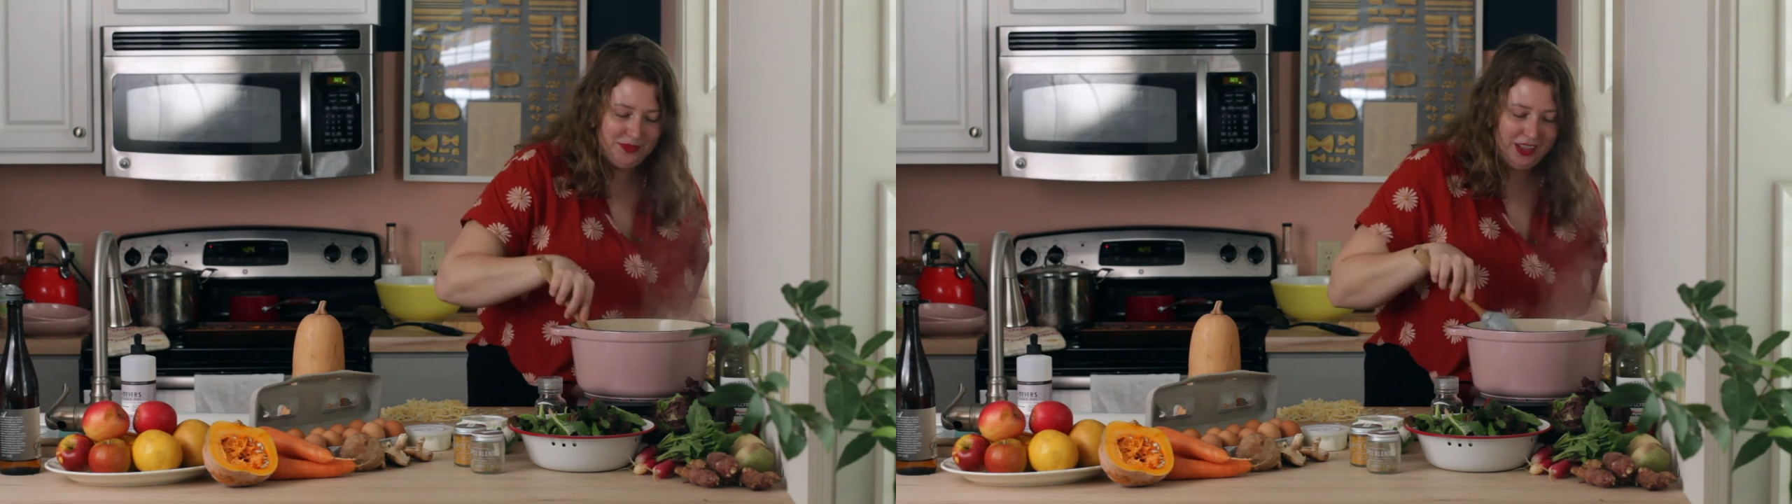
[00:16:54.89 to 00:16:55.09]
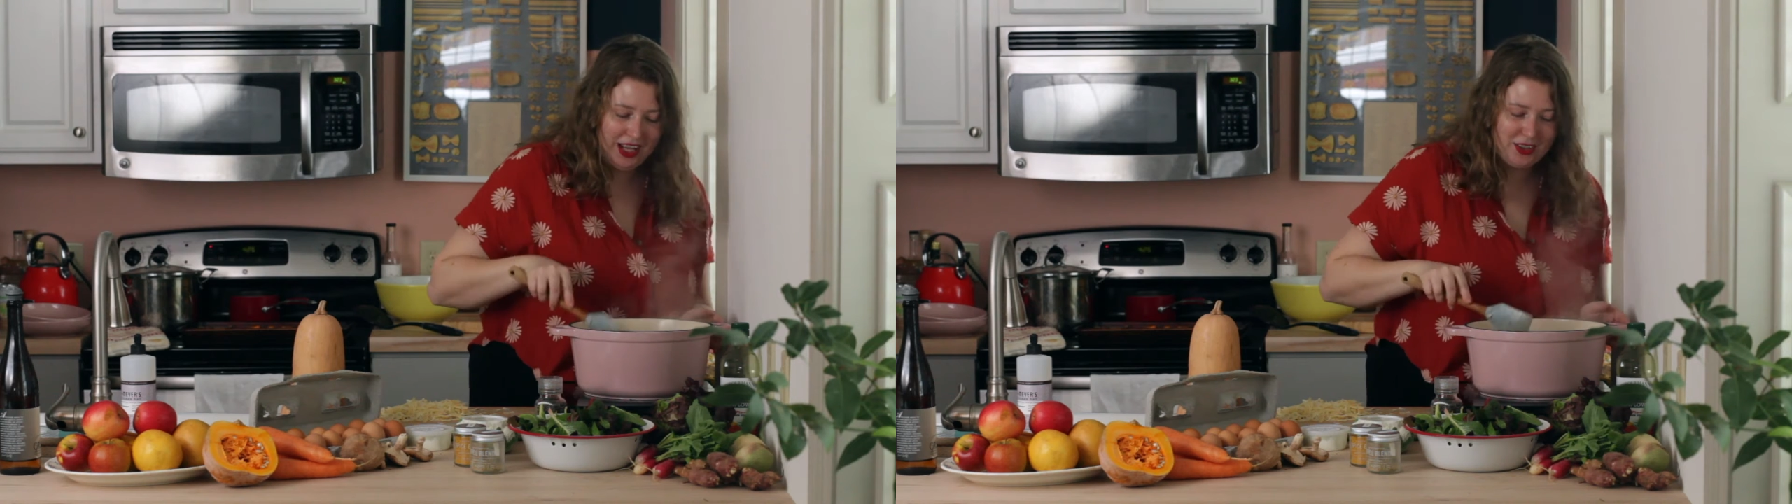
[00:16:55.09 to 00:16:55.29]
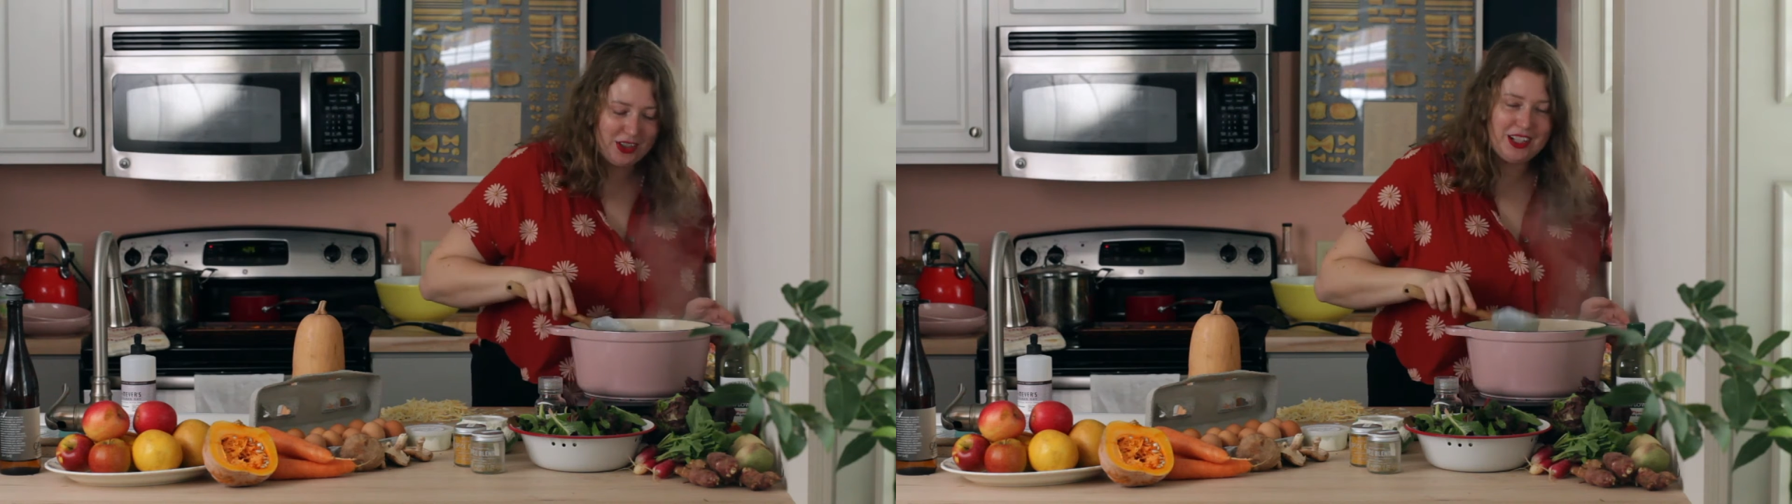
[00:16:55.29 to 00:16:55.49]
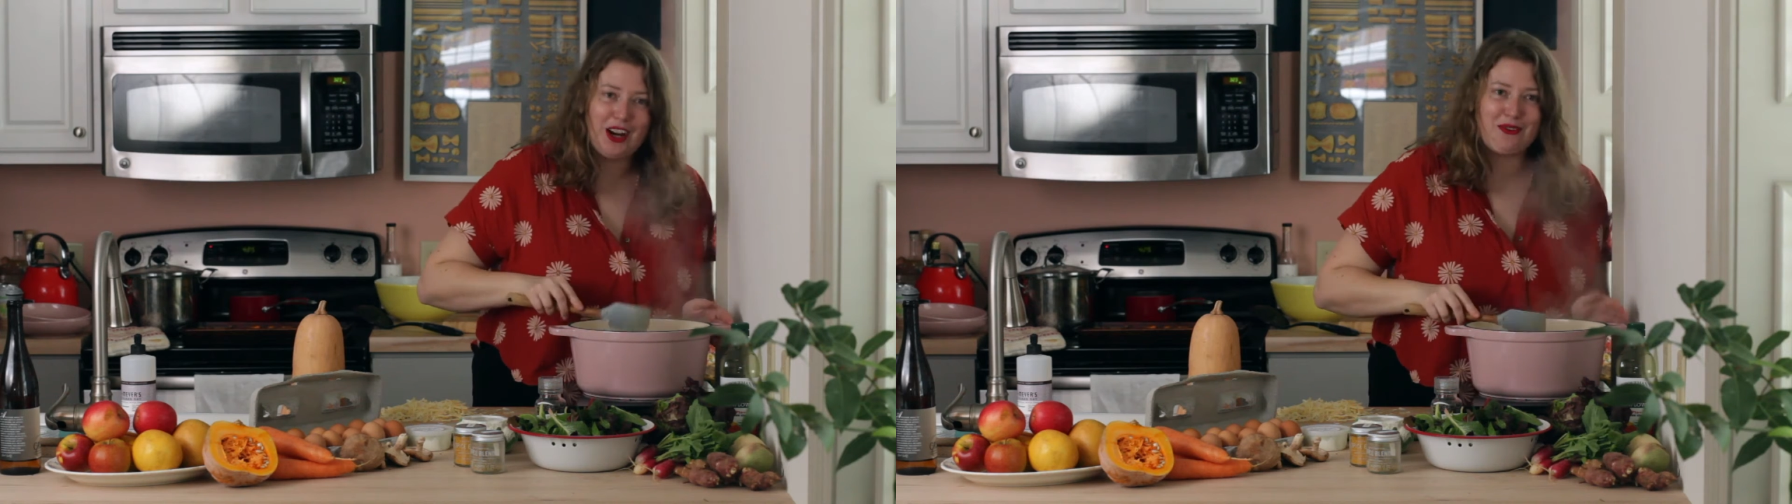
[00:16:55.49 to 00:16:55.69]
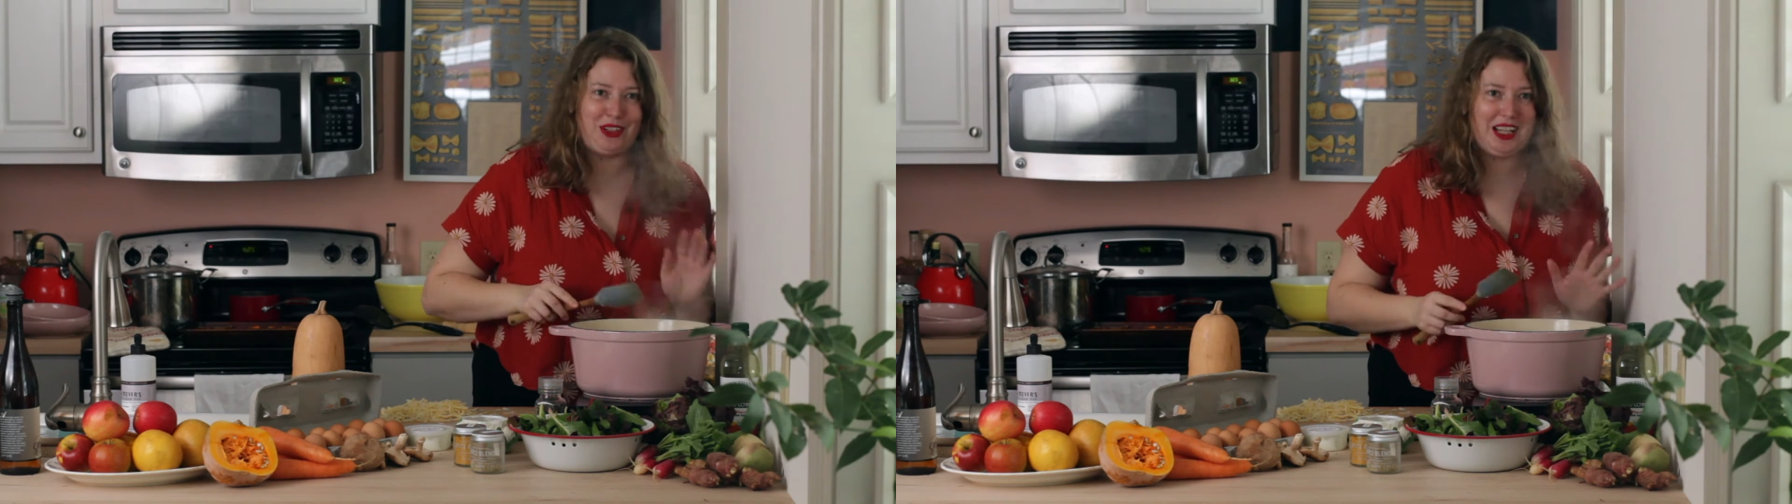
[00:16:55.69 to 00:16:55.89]
Okay, it's starting to
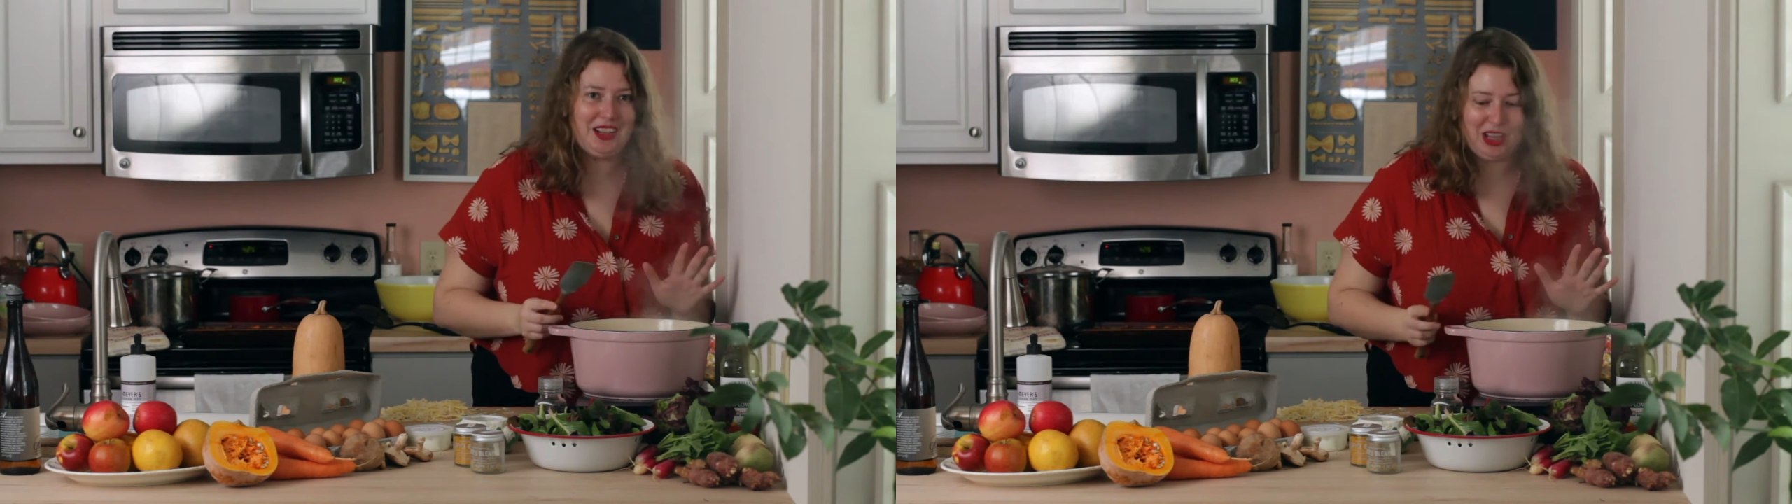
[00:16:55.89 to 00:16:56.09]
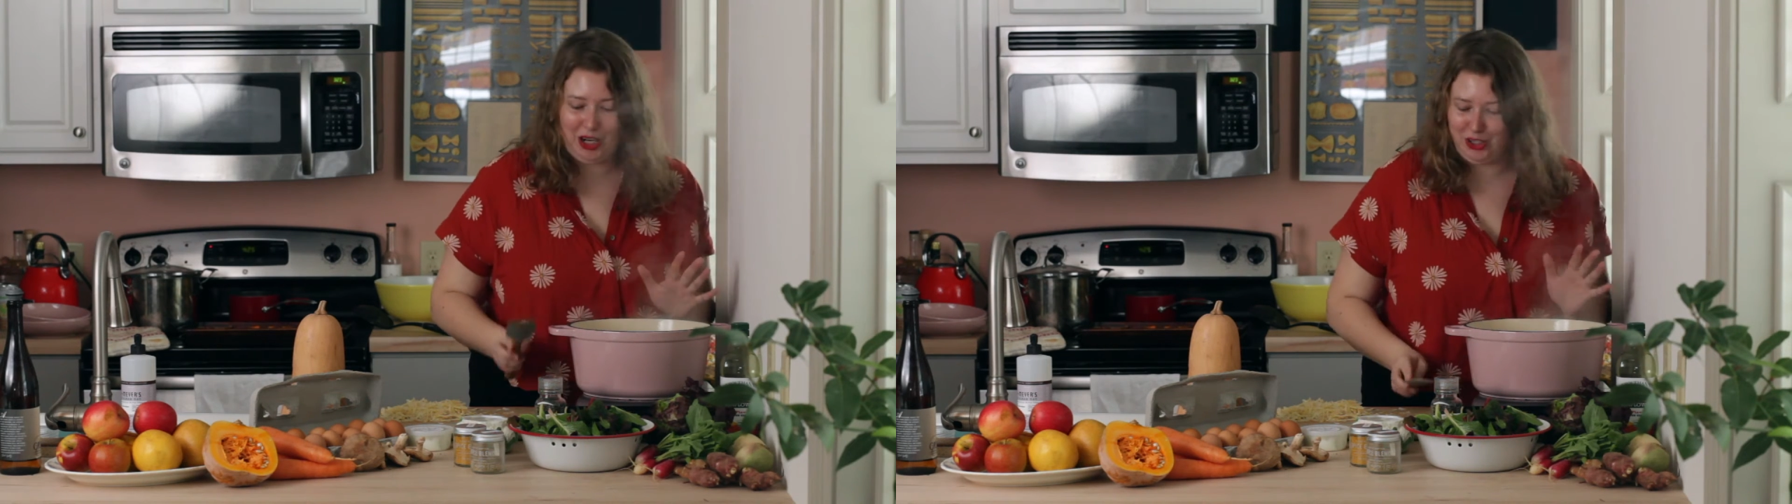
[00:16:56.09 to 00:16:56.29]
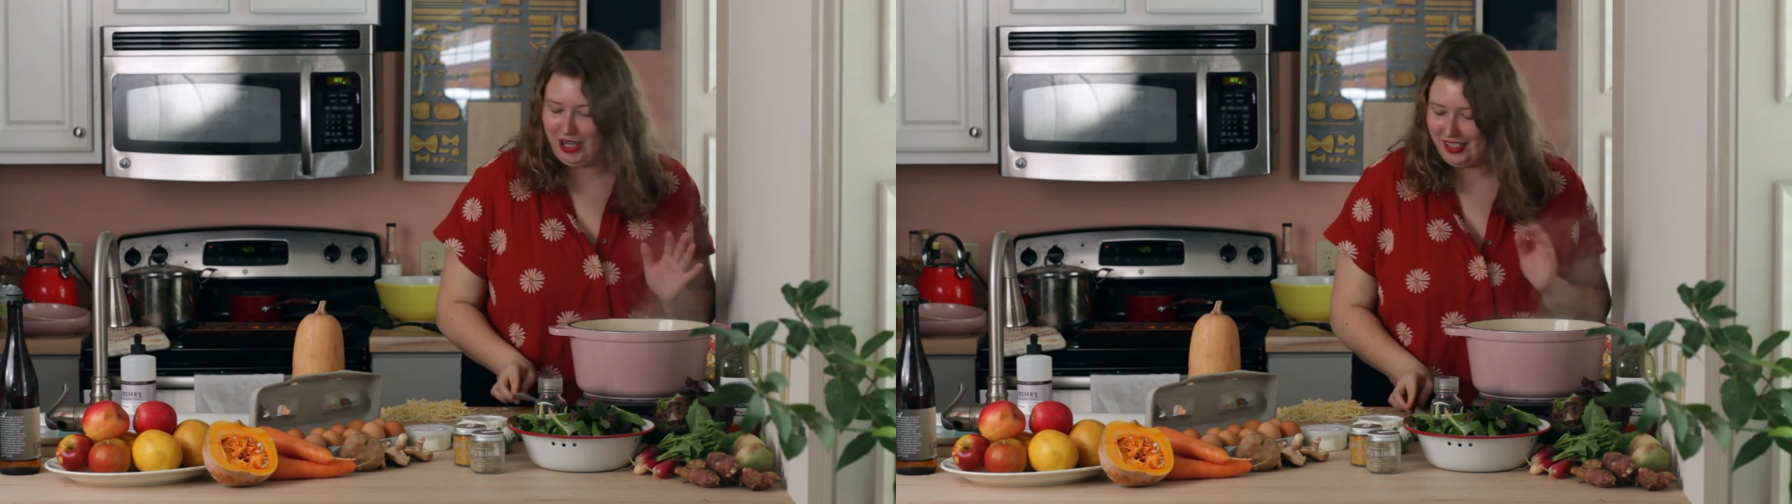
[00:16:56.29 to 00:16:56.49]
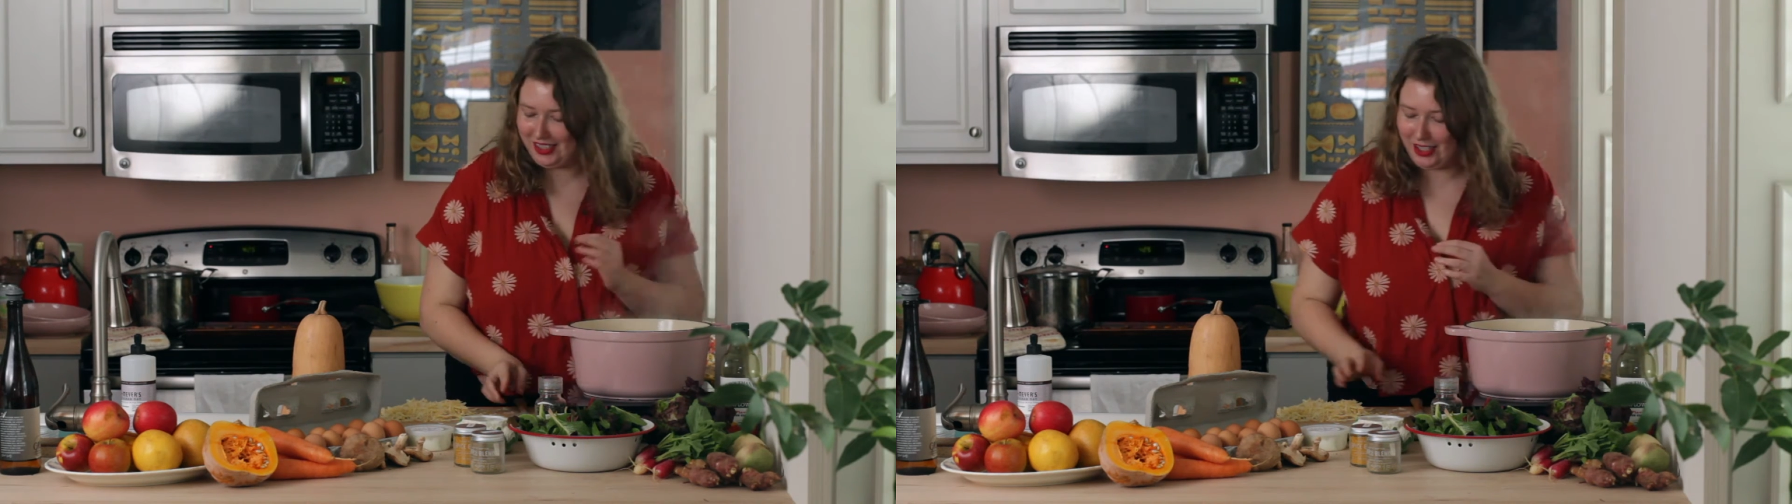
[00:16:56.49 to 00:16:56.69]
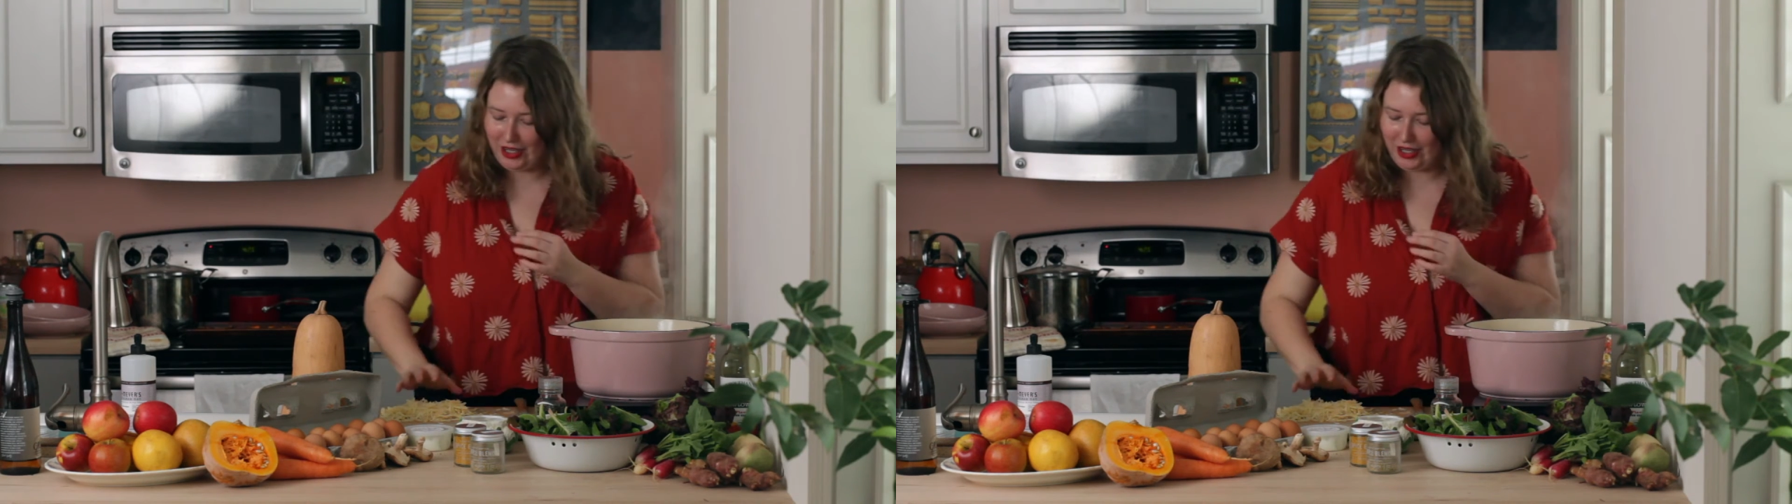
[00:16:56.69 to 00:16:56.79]
get really luscious.